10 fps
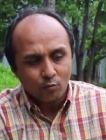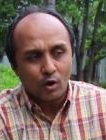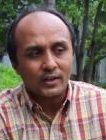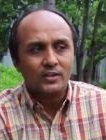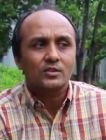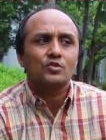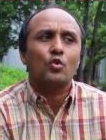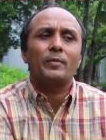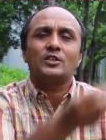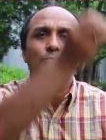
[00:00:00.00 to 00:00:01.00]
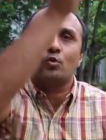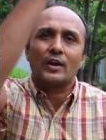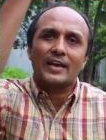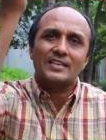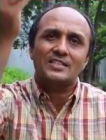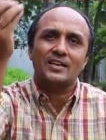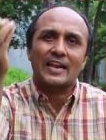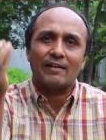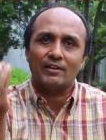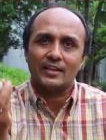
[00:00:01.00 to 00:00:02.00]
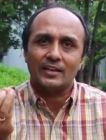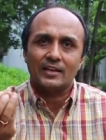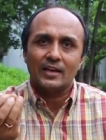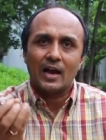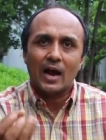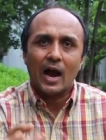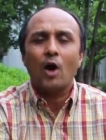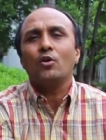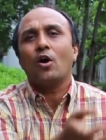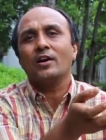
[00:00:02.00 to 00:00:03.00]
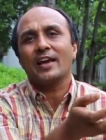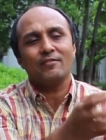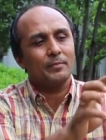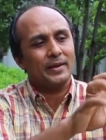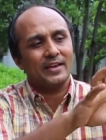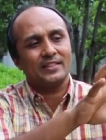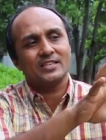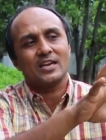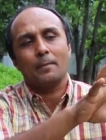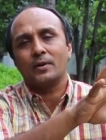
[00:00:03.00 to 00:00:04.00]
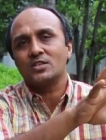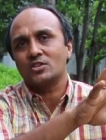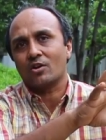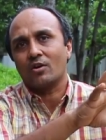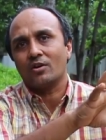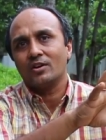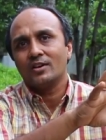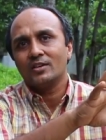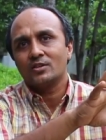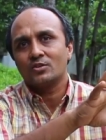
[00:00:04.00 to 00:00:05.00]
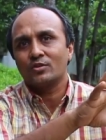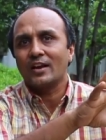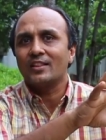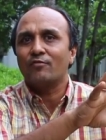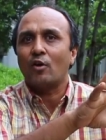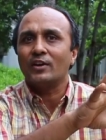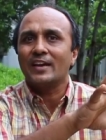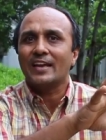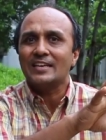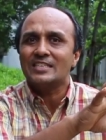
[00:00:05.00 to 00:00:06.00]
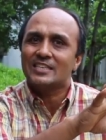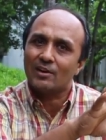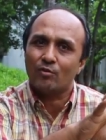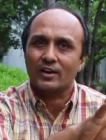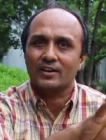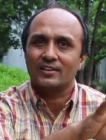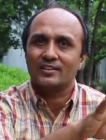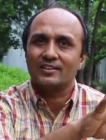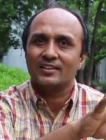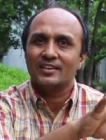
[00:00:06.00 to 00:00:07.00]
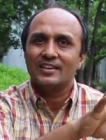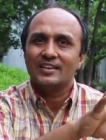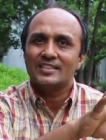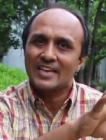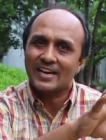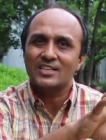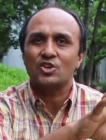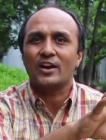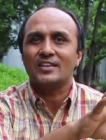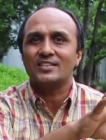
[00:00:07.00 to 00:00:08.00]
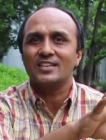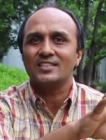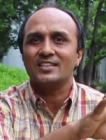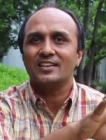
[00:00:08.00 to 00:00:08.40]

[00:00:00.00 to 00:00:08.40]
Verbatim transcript: water so much more against the gravity? How long can we make this upper straw so that the fountain can still work? Send us your answers.